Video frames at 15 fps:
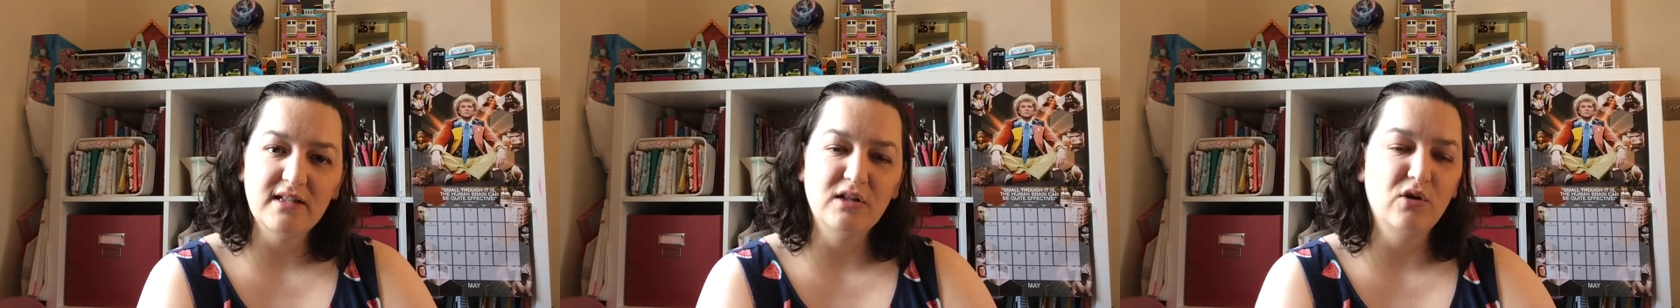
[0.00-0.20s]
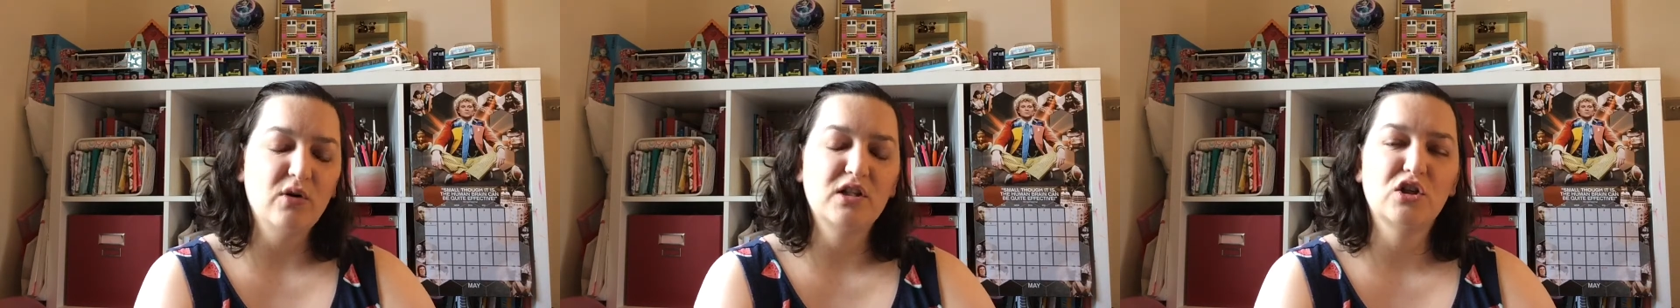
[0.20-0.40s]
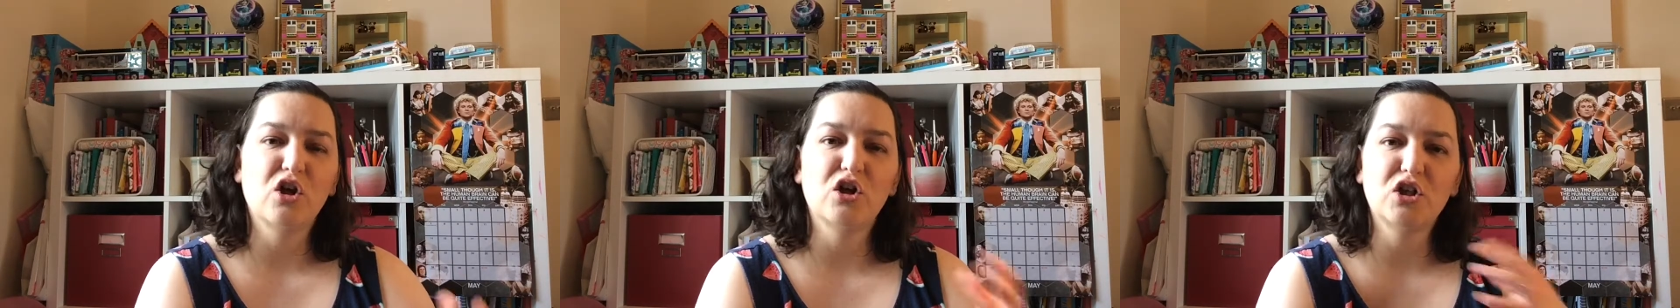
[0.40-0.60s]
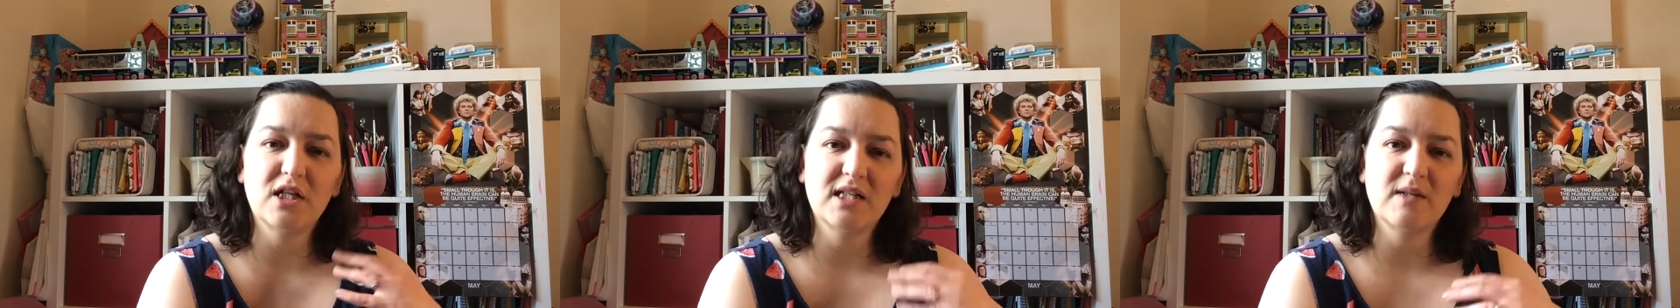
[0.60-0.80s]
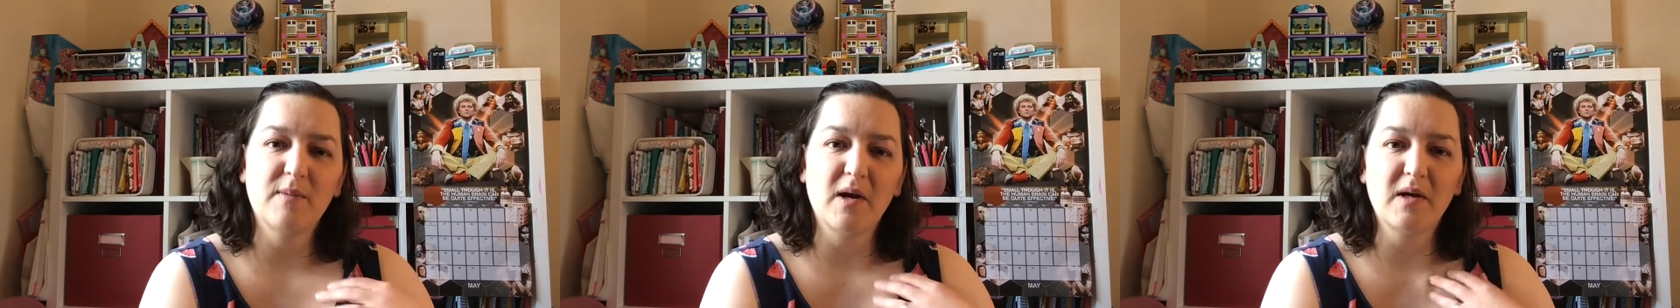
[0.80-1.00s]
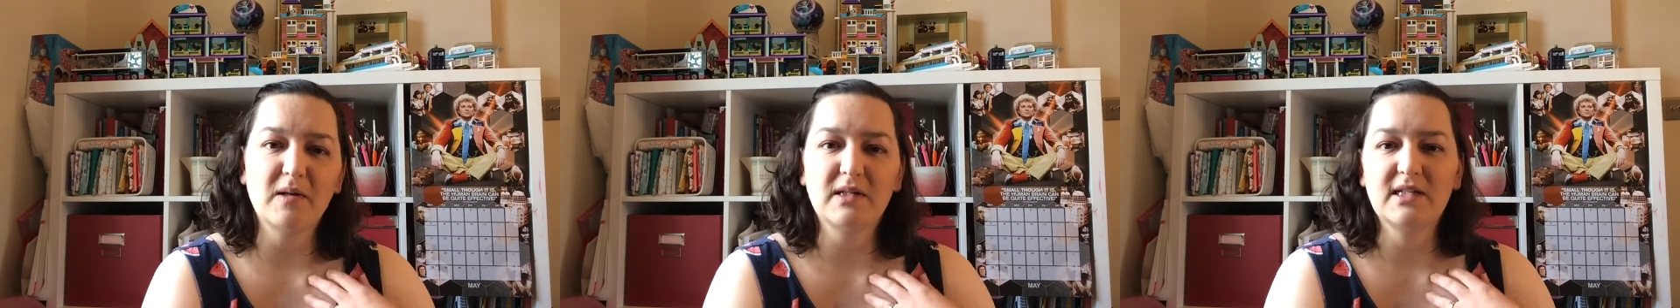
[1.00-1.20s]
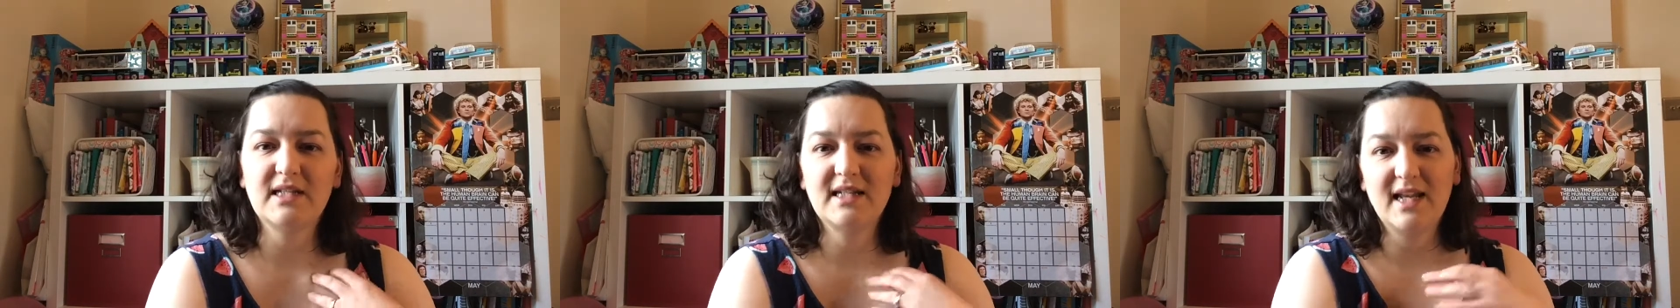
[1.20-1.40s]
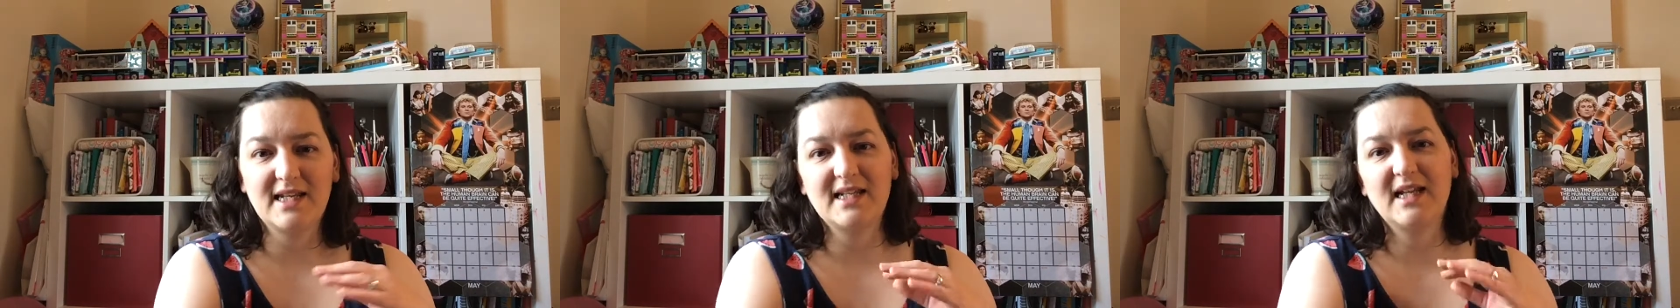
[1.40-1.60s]
You know, it's not just about
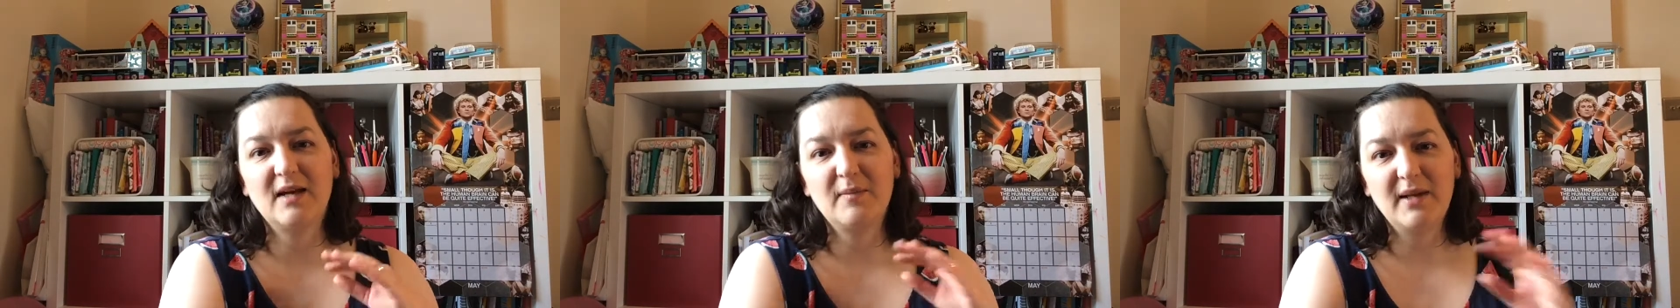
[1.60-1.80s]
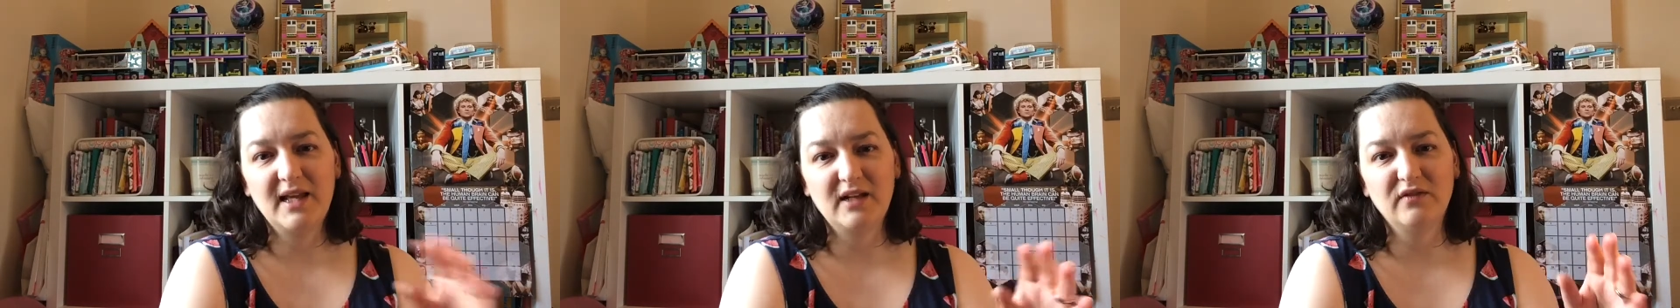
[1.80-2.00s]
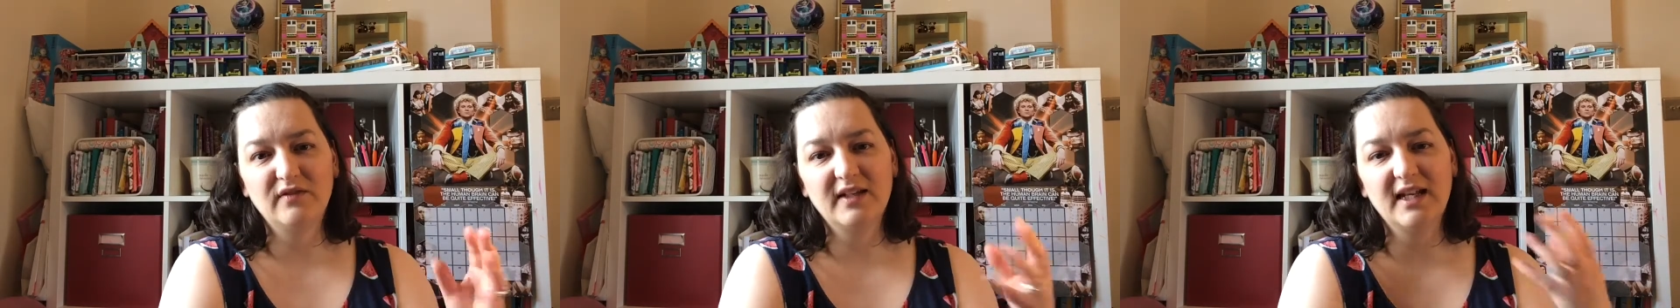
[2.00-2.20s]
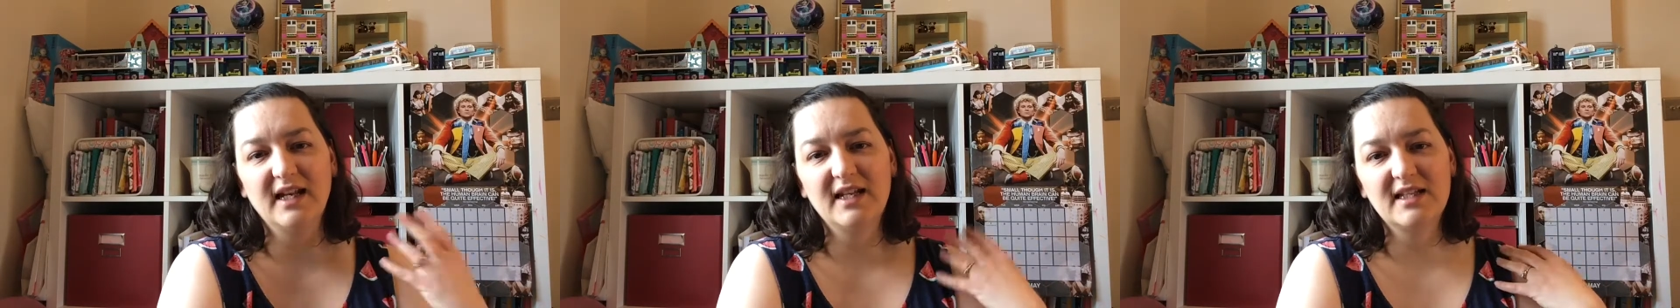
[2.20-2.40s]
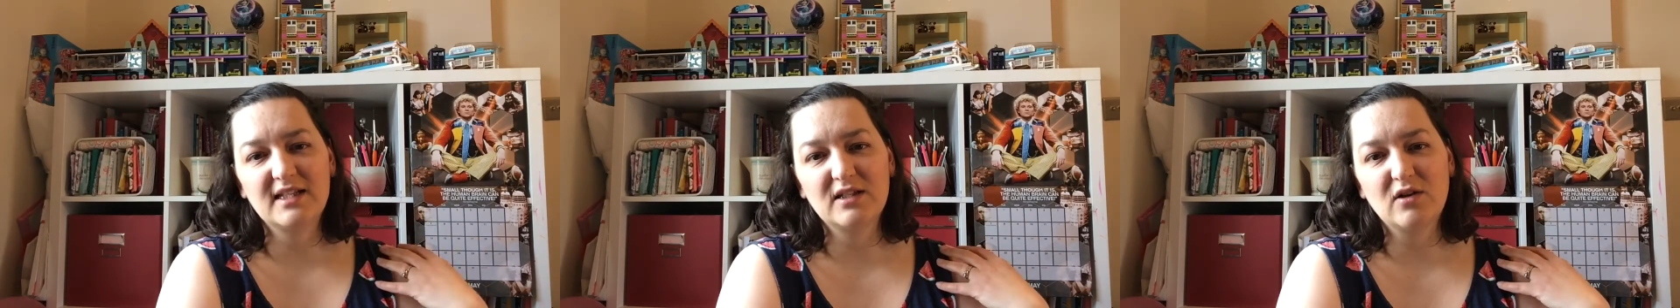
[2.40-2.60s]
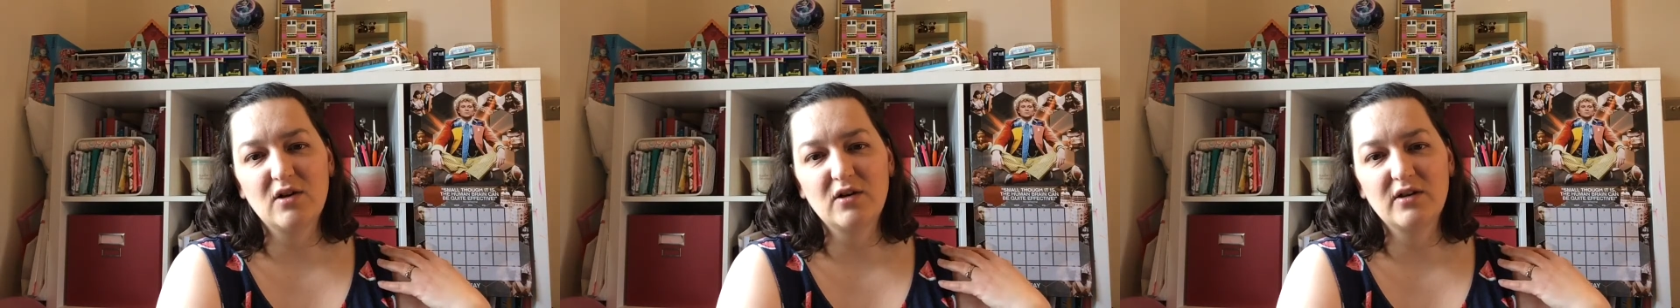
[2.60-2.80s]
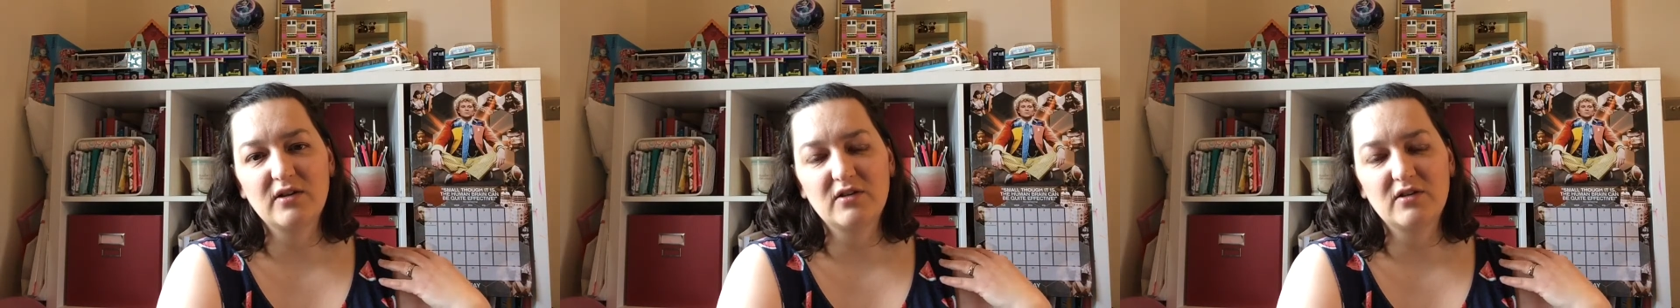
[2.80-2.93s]
knitting a plain vanilla sock.